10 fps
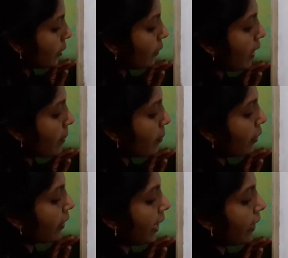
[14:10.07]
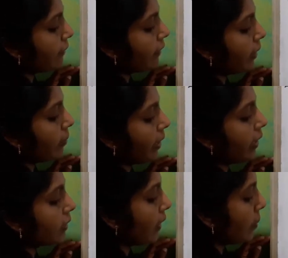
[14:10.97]
1.95
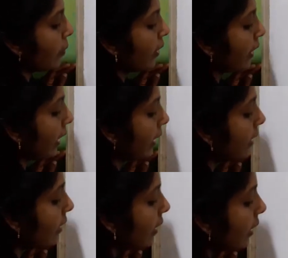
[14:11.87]
minus 1.9 is